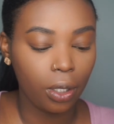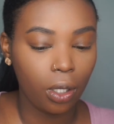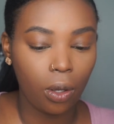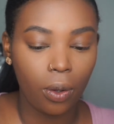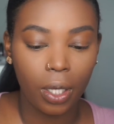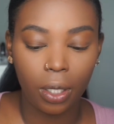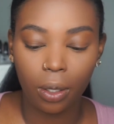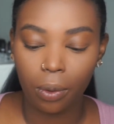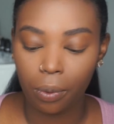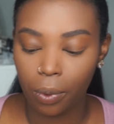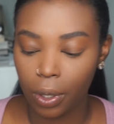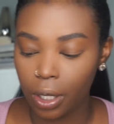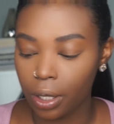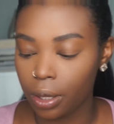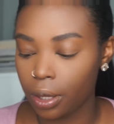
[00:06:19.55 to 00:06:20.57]
Go in
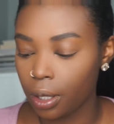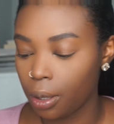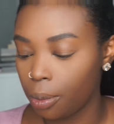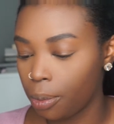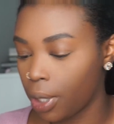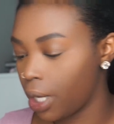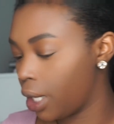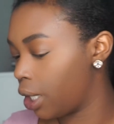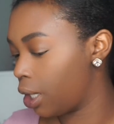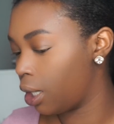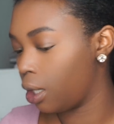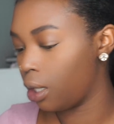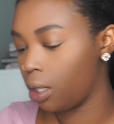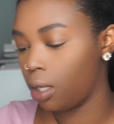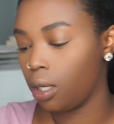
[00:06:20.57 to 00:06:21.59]
with
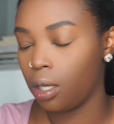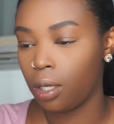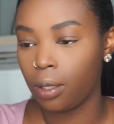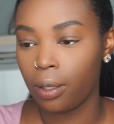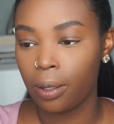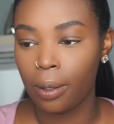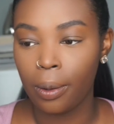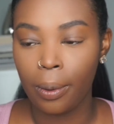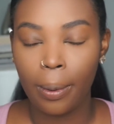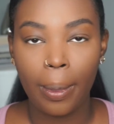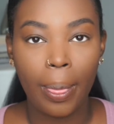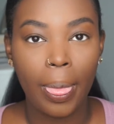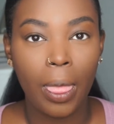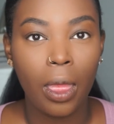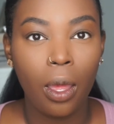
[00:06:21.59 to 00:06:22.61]
my
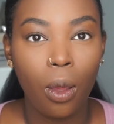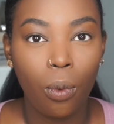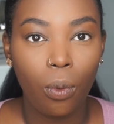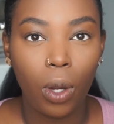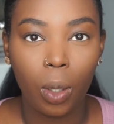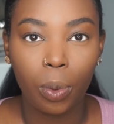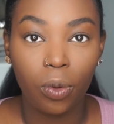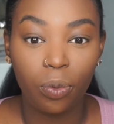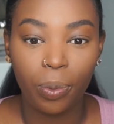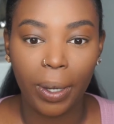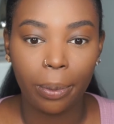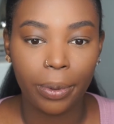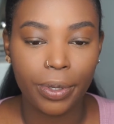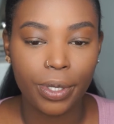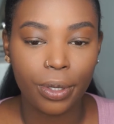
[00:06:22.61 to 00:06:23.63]
waterproof
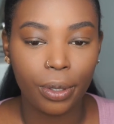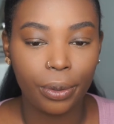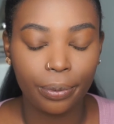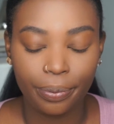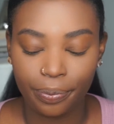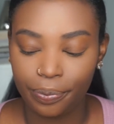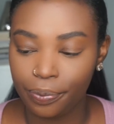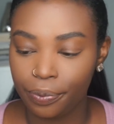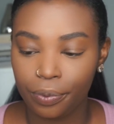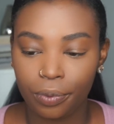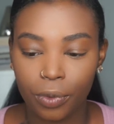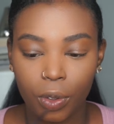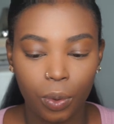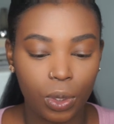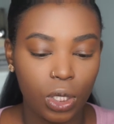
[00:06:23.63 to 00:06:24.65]
brow pencil,
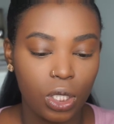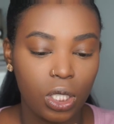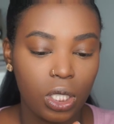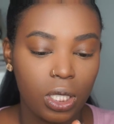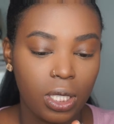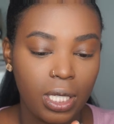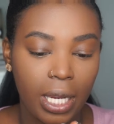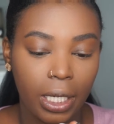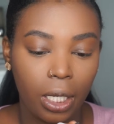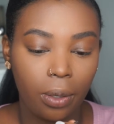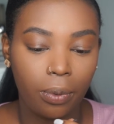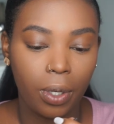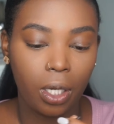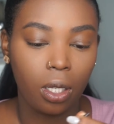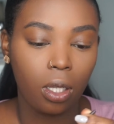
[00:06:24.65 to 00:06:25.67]
which is the
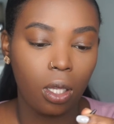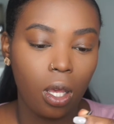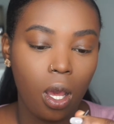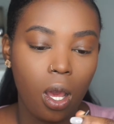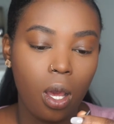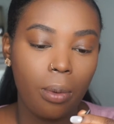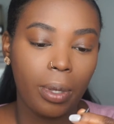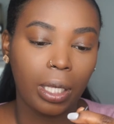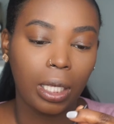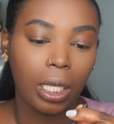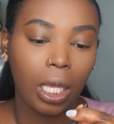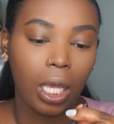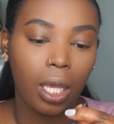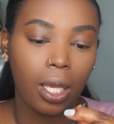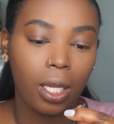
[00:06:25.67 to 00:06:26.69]
tinier one. Oh my
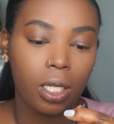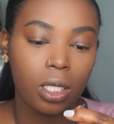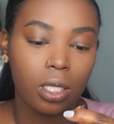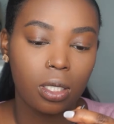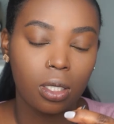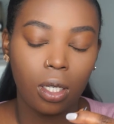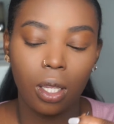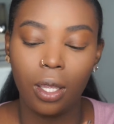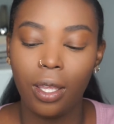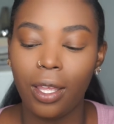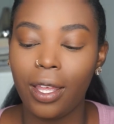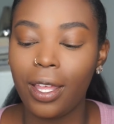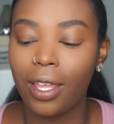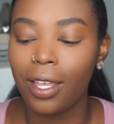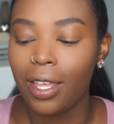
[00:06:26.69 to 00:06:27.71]
gosh,
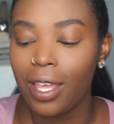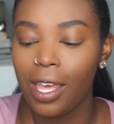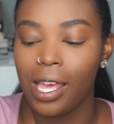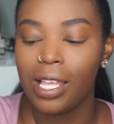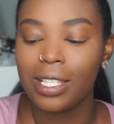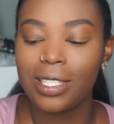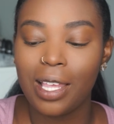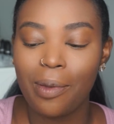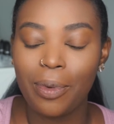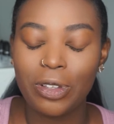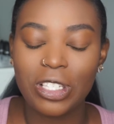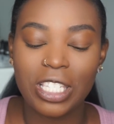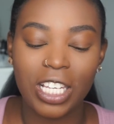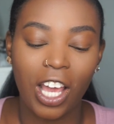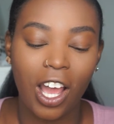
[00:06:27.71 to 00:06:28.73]
it's
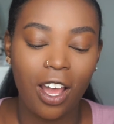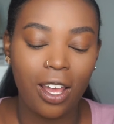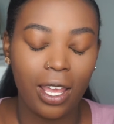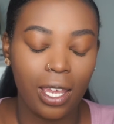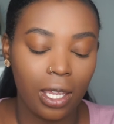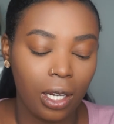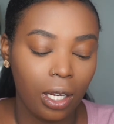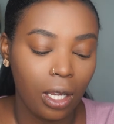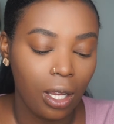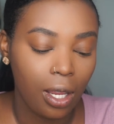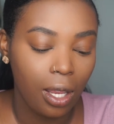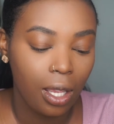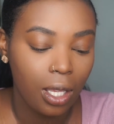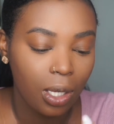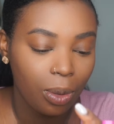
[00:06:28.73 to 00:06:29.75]
almost gone.
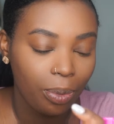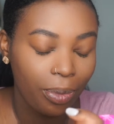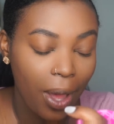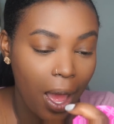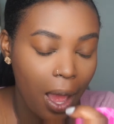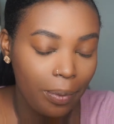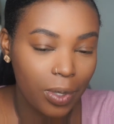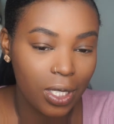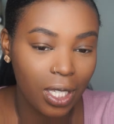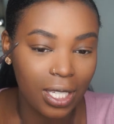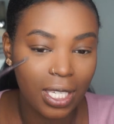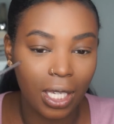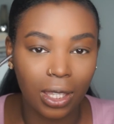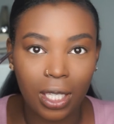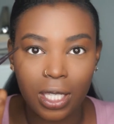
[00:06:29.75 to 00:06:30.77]
But I'm just
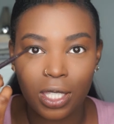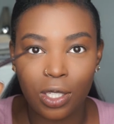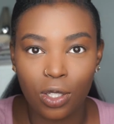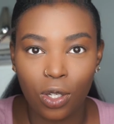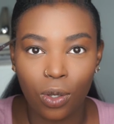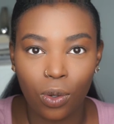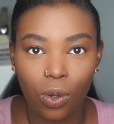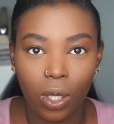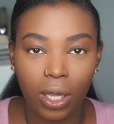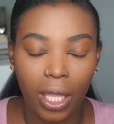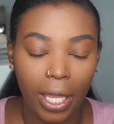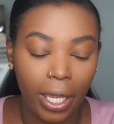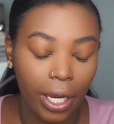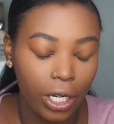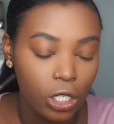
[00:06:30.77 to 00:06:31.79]
gonna take this to do
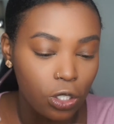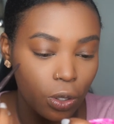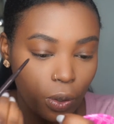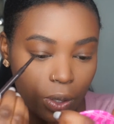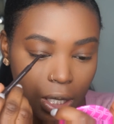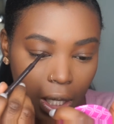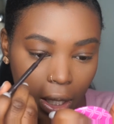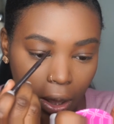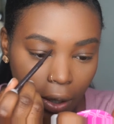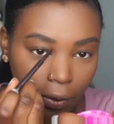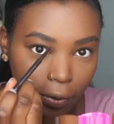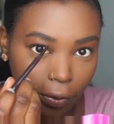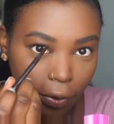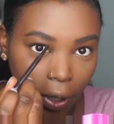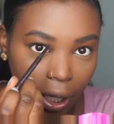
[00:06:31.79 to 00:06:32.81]
light hair strokes in the
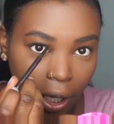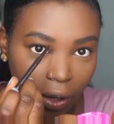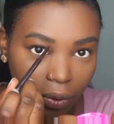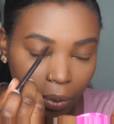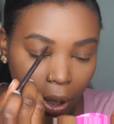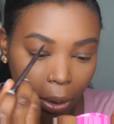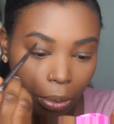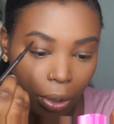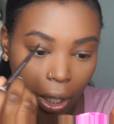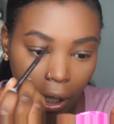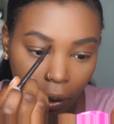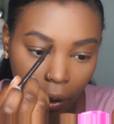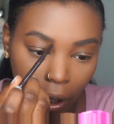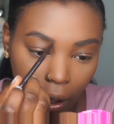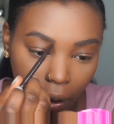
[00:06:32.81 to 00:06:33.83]
front of my
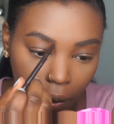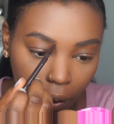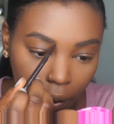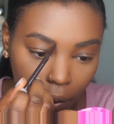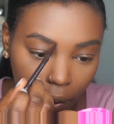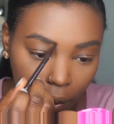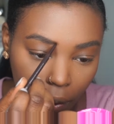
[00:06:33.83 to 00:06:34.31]
brow now.